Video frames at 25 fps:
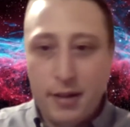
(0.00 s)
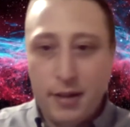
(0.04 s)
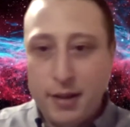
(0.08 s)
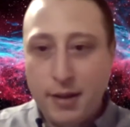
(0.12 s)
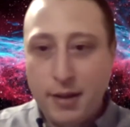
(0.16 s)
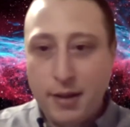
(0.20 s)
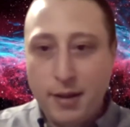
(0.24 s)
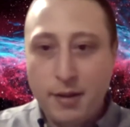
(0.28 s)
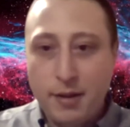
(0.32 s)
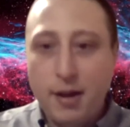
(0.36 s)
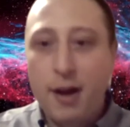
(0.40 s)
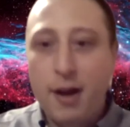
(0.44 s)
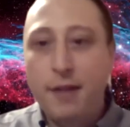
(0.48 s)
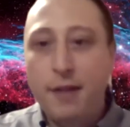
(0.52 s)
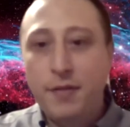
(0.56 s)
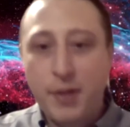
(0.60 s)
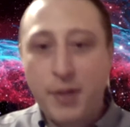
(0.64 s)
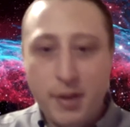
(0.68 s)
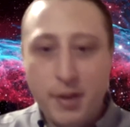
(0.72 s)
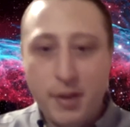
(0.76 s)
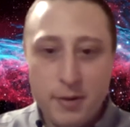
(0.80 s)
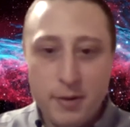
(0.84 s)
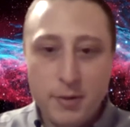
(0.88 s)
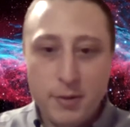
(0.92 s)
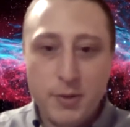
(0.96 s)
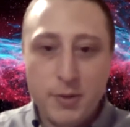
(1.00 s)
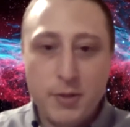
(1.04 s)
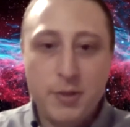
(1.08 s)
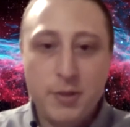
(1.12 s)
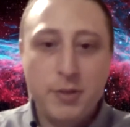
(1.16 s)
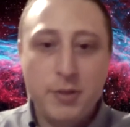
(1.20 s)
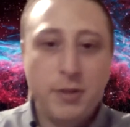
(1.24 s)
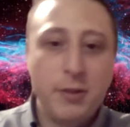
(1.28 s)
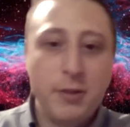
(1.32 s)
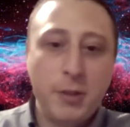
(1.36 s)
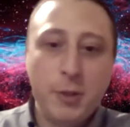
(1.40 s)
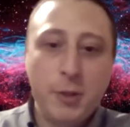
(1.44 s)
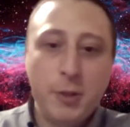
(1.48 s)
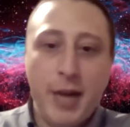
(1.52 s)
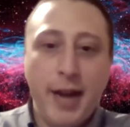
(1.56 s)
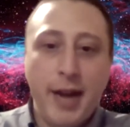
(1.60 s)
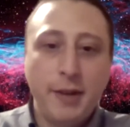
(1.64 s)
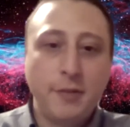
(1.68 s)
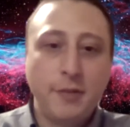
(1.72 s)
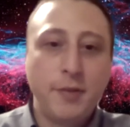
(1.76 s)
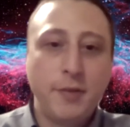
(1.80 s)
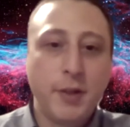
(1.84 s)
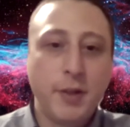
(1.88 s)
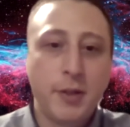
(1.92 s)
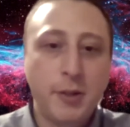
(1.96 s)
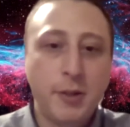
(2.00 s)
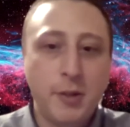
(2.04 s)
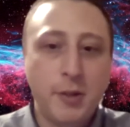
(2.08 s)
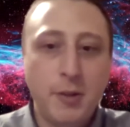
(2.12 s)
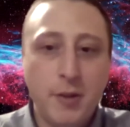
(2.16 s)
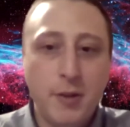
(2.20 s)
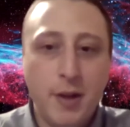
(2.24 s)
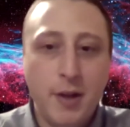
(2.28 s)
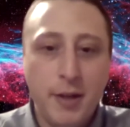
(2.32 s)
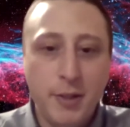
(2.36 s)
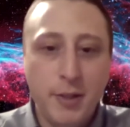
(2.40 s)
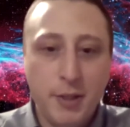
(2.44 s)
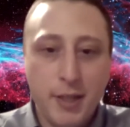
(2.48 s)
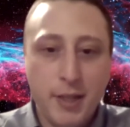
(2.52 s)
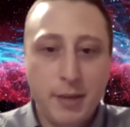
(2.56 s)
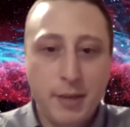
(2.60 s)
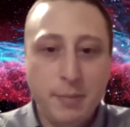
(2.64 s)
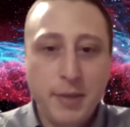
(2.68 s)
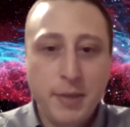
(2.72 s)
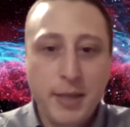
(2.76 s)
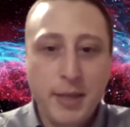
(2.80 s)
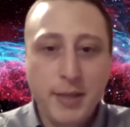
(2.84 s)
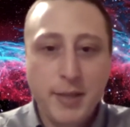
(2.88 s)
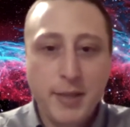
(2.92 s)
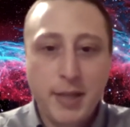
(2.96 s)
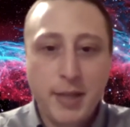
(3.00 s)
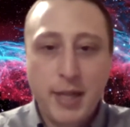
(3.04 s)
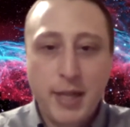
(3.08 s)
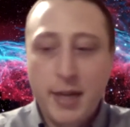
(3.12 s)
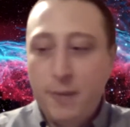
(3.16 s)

uh, off the coast to attract vertical launch companies.